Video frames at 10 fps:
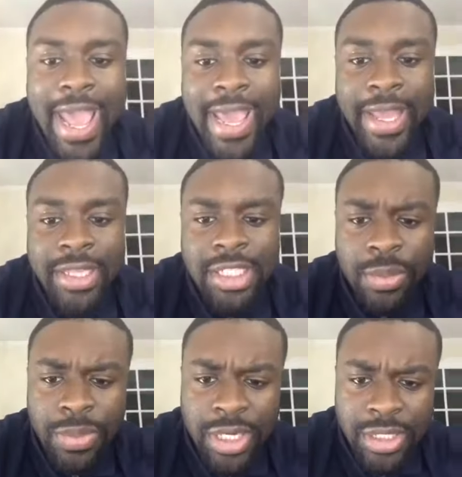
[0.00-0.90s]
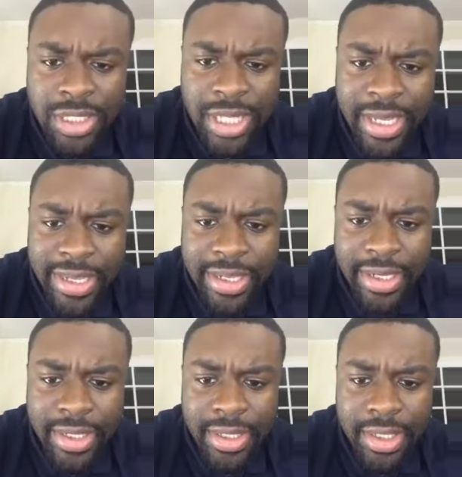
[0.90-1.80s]
And someone else
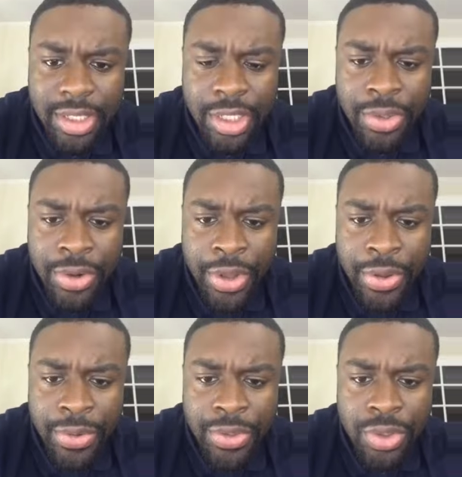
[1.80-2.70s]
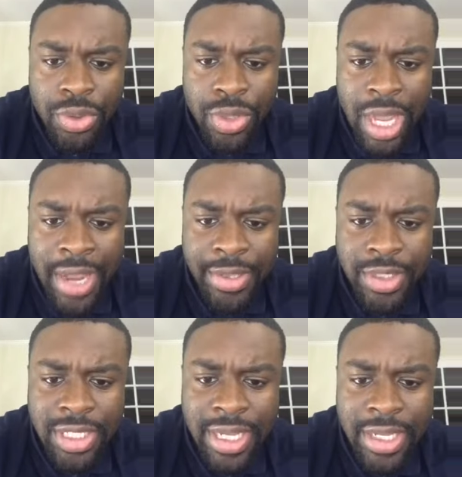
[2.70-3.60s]
said, you know you how you
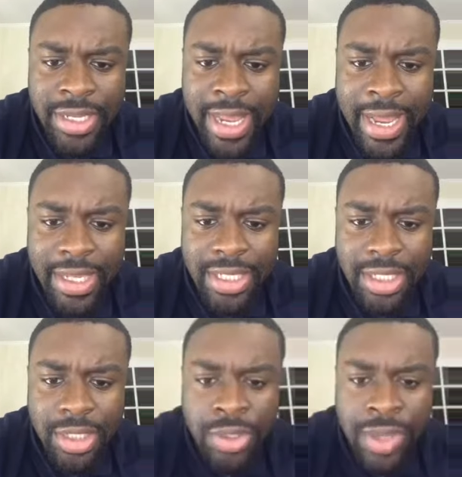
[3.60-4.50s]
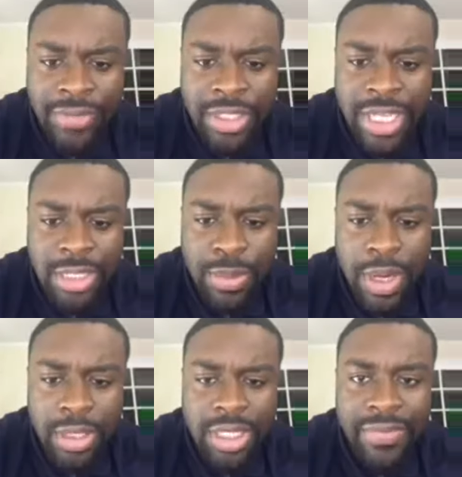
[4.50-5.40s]
said that you have to test
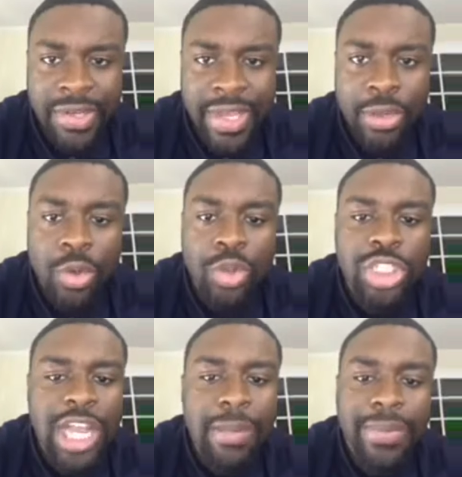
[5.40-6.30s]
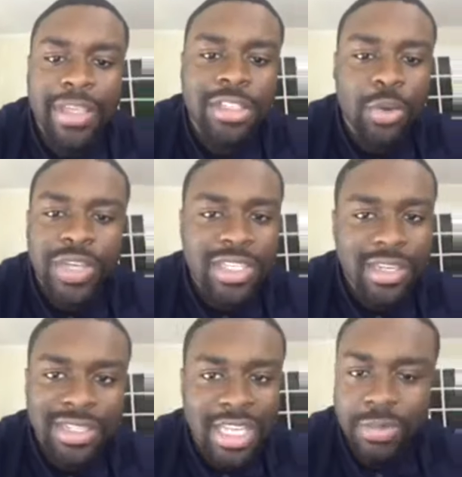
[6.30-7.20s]
products every day. Google Shopping is so easy
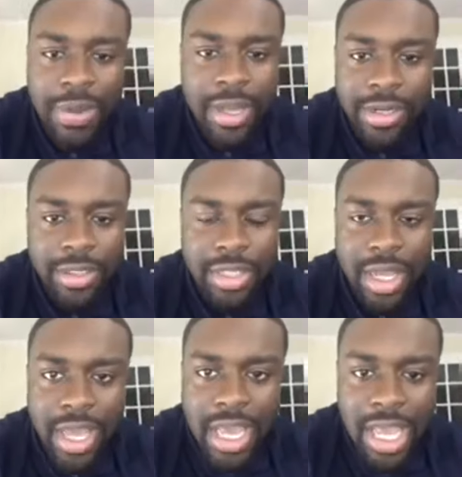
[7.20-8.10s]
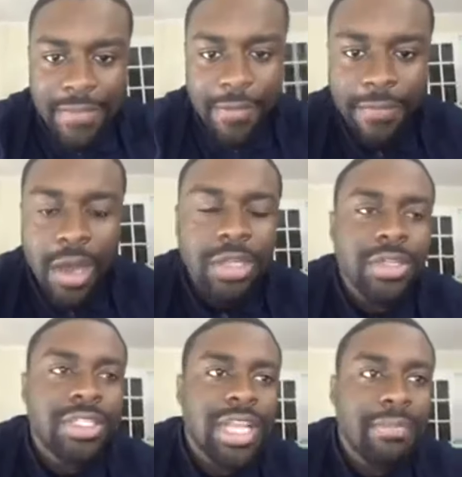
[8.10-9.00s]
to test products. If you follow
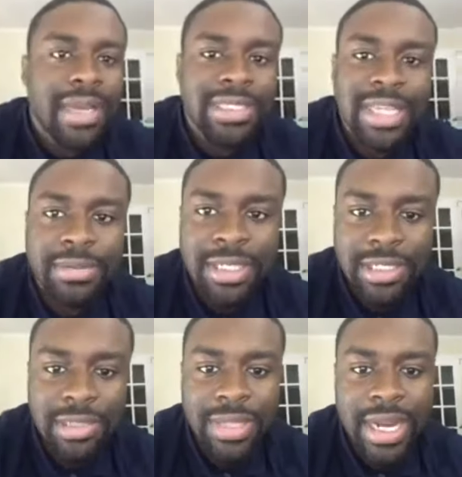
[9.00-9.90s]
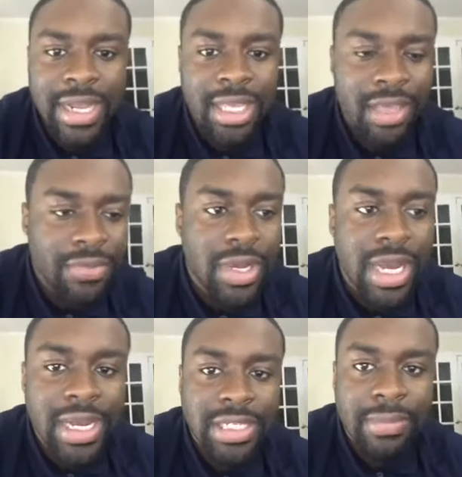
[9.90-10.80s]
the step-by-step -step system that I give you
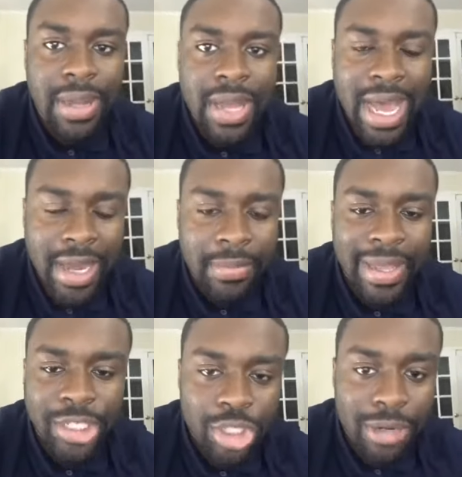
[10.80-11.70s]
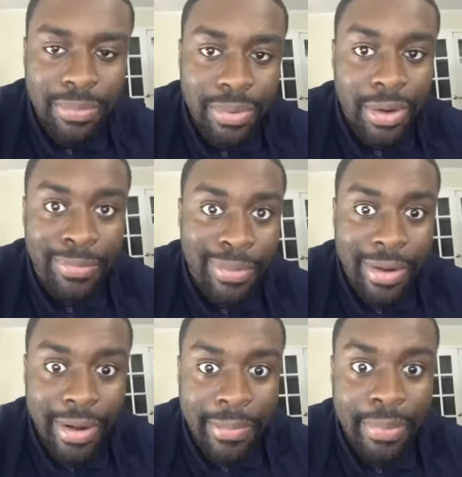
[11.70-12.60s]
guys about how to make sure a, a,
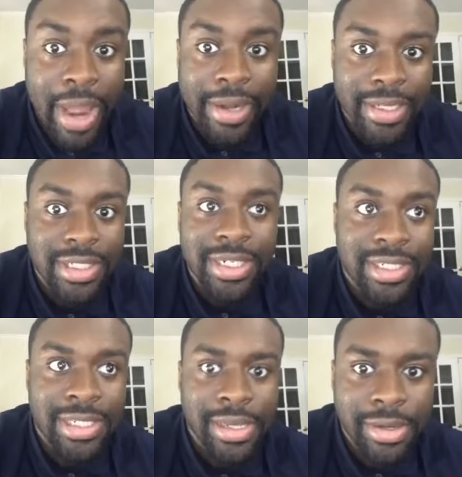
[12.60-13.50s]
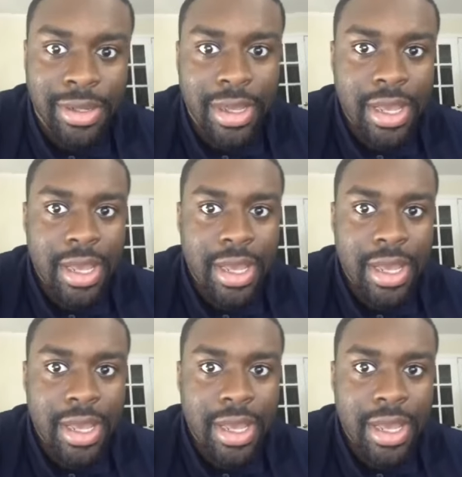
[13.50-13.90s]
a product is going to sell,